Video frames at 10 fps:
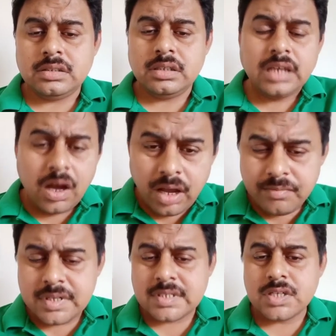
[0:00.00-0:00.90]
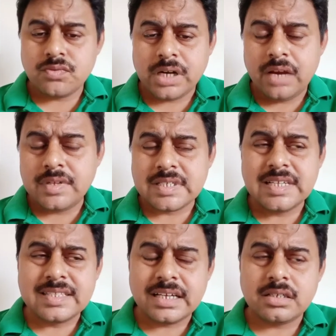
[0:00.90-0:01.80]
Now I have discussed what I have
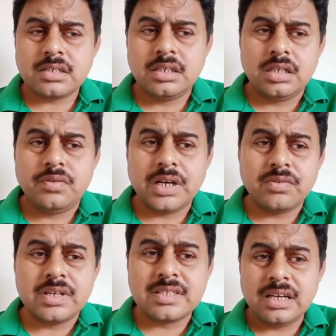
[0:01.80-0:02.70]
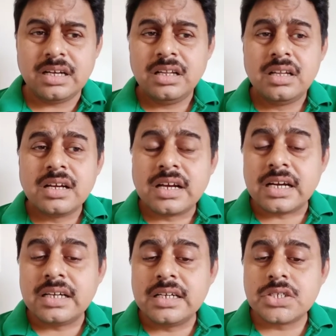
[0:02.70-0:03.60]
discussed, that what was the
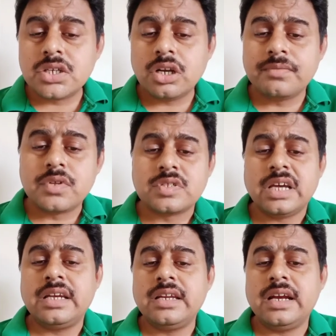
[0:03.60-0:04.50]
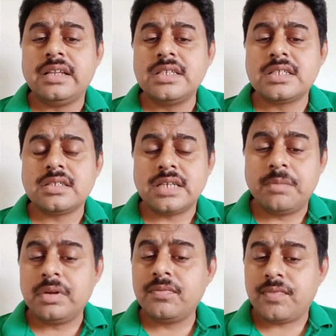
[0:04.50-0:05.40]
condition of society at this
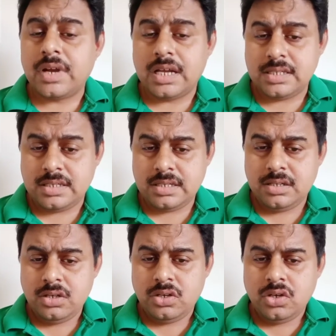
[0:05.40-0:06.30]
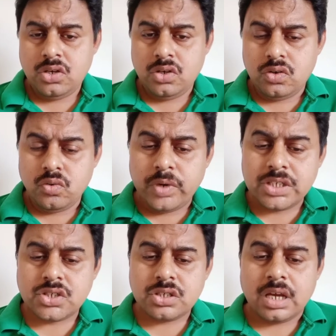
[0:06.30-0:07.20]
time in France, which
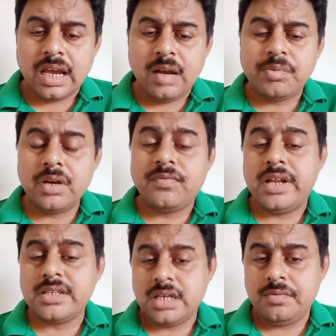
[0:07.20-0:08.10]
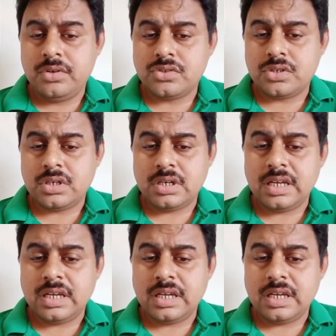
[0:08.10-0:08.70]
helped in French Revolution.